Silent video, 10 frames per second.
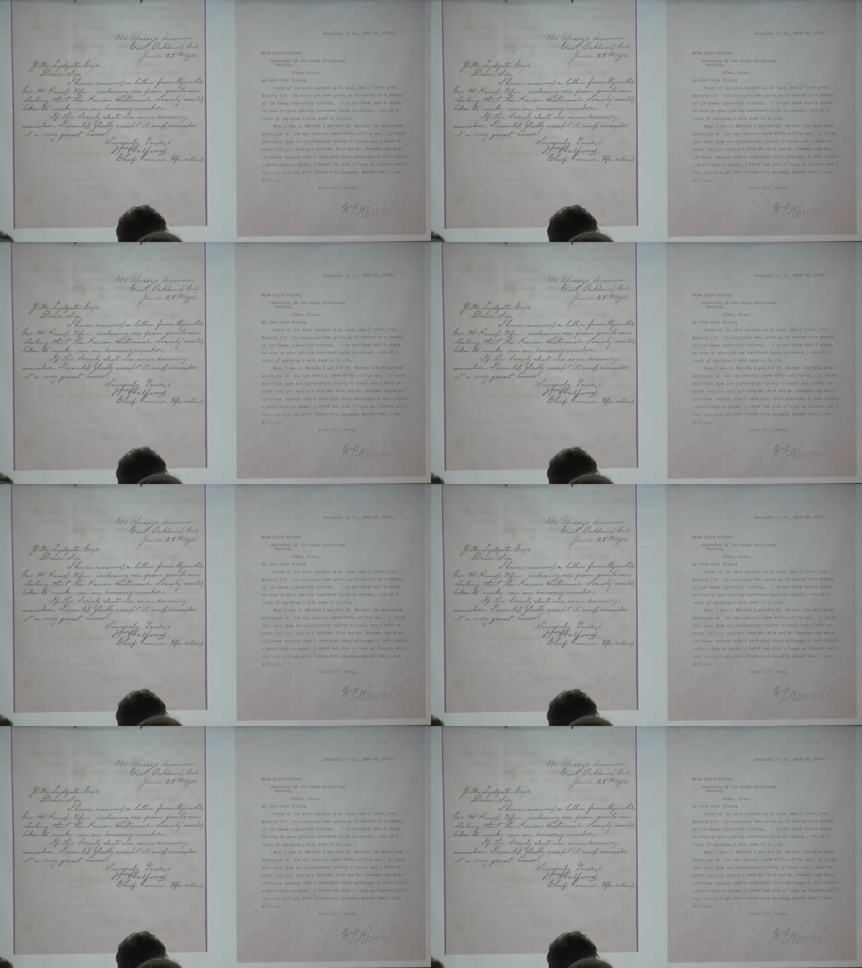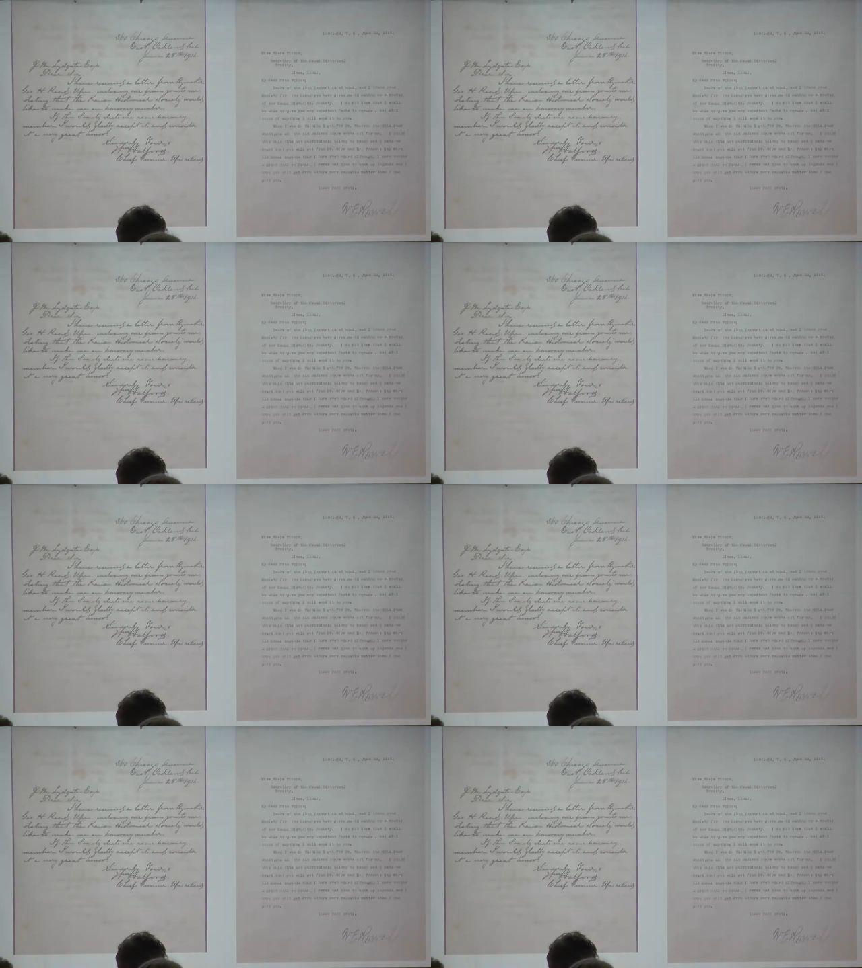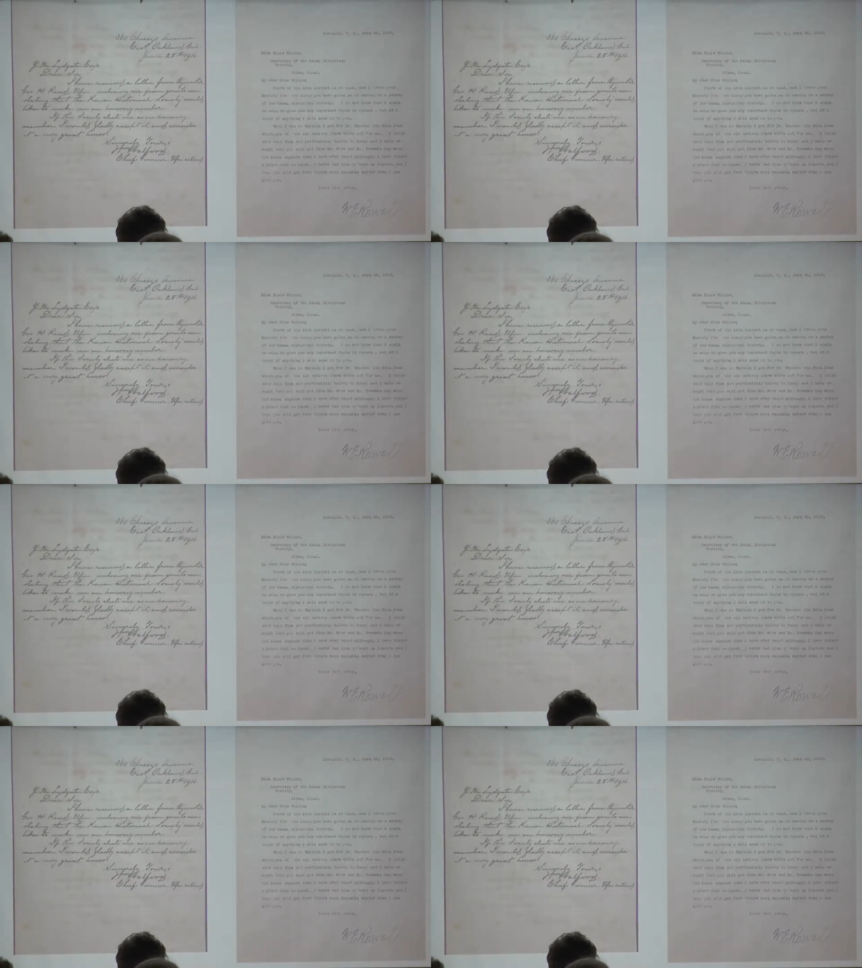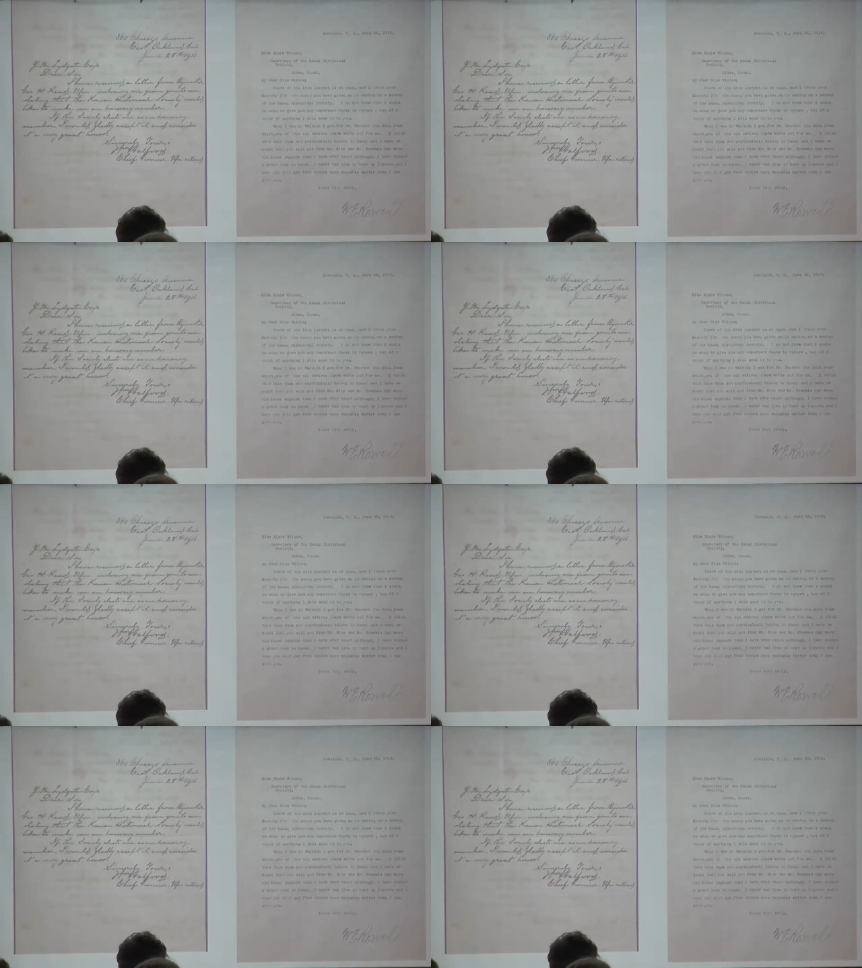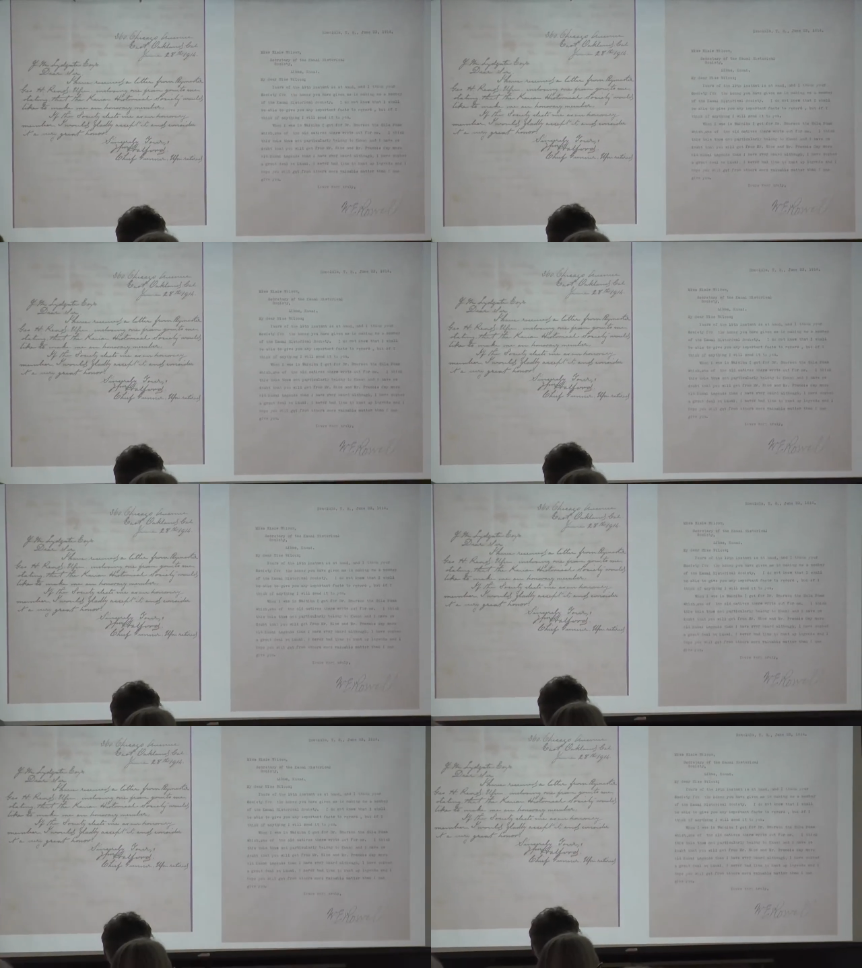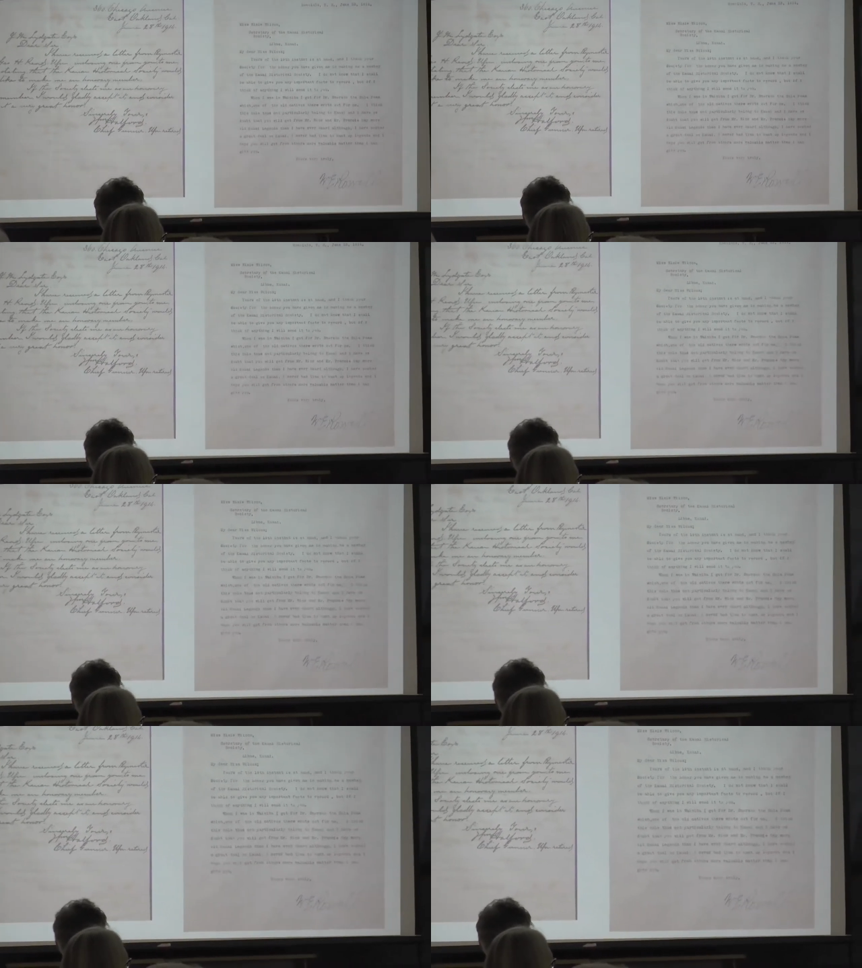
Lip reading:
Nobody's mouth can be seen.